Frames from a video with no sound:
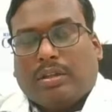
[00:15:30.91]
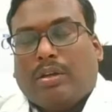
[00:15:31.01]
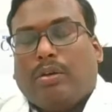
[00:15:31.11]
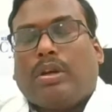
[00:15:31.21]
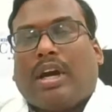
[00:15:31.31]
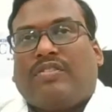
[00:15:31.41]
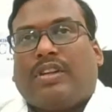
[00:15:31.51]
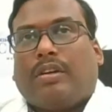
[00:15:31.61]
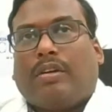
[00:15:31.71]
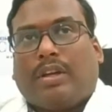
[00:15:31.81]
look after
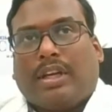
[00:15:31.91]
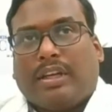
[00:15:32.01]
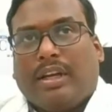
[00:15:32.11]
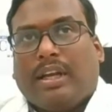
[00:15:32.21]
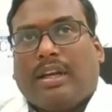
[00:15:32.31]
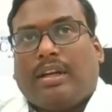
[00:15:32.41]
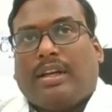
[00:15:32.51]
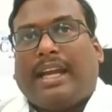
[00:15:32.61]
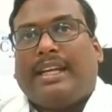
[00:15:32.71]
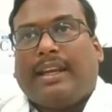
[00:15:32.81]
our regular
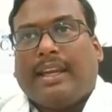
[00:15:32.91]
dietary